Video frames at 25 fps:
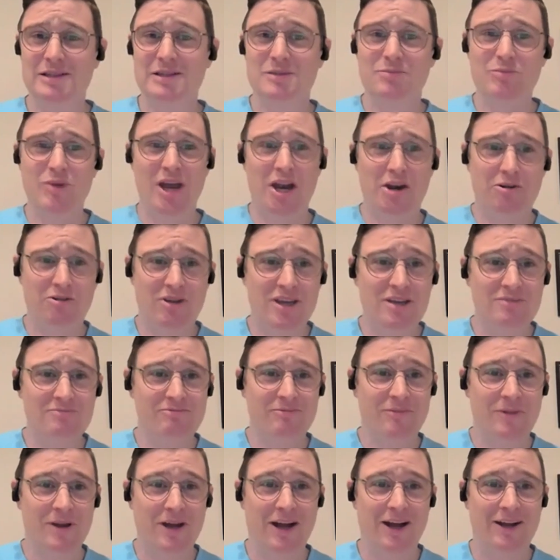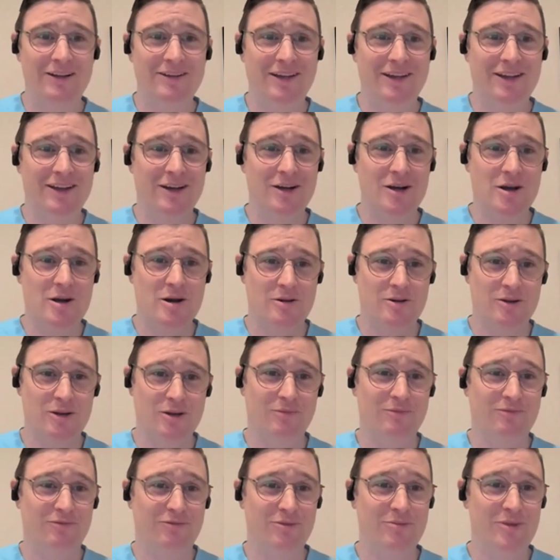this Mary? And then get
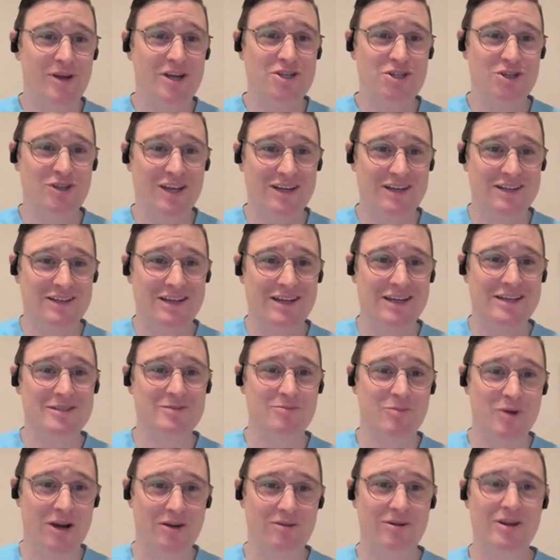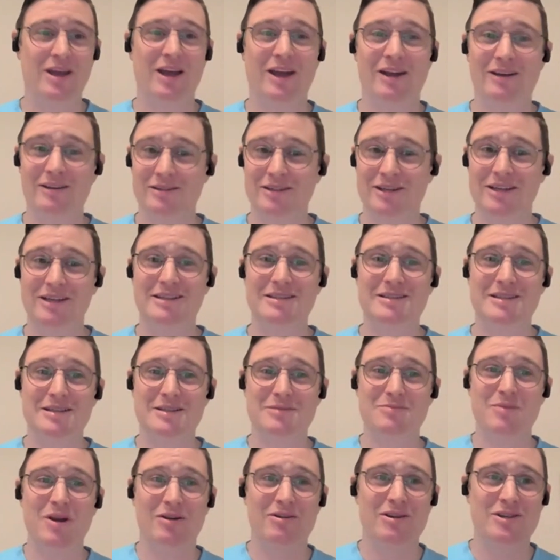confirmation that it is Mary, and is
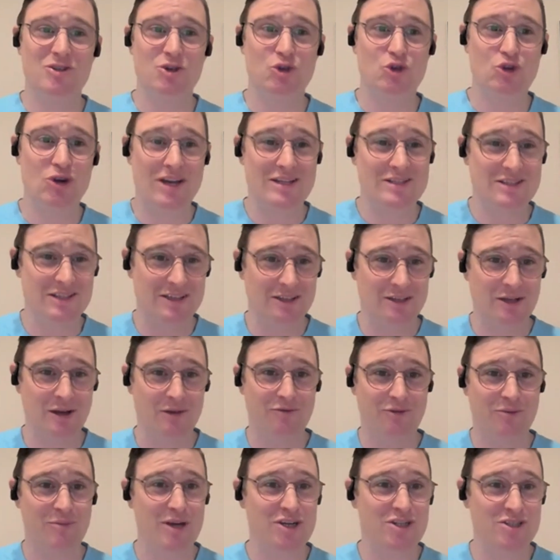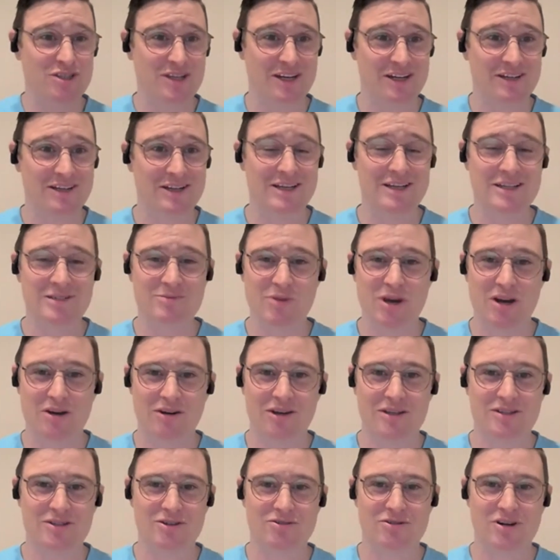this Mary's address, and get confirmation that it is
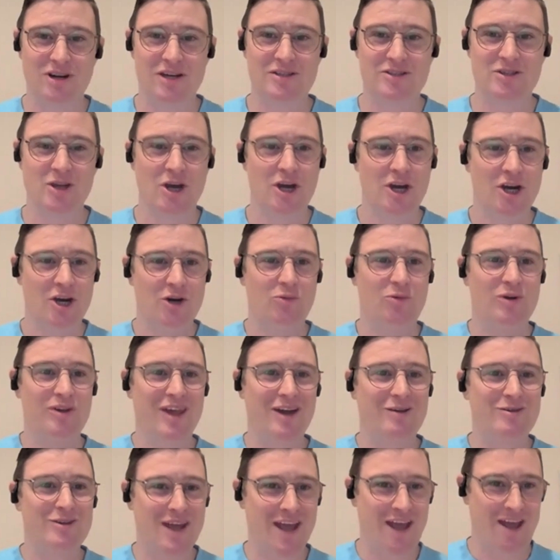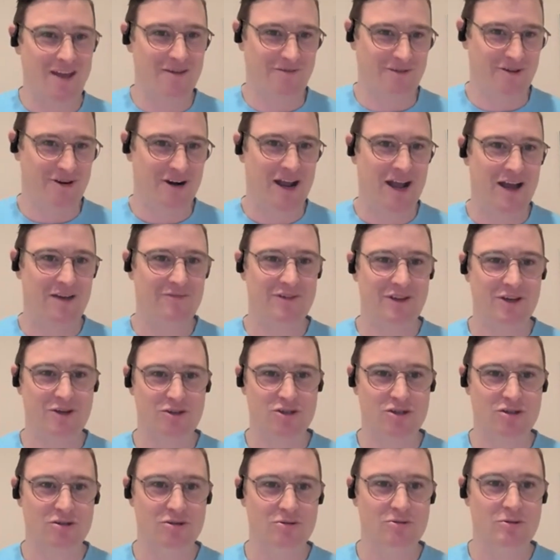Mary's address without ever having
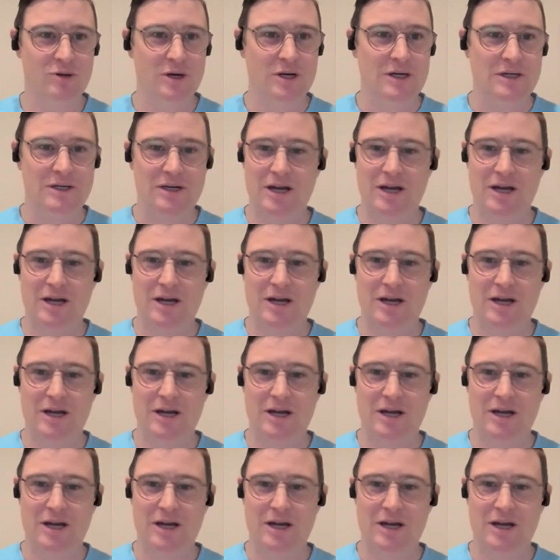to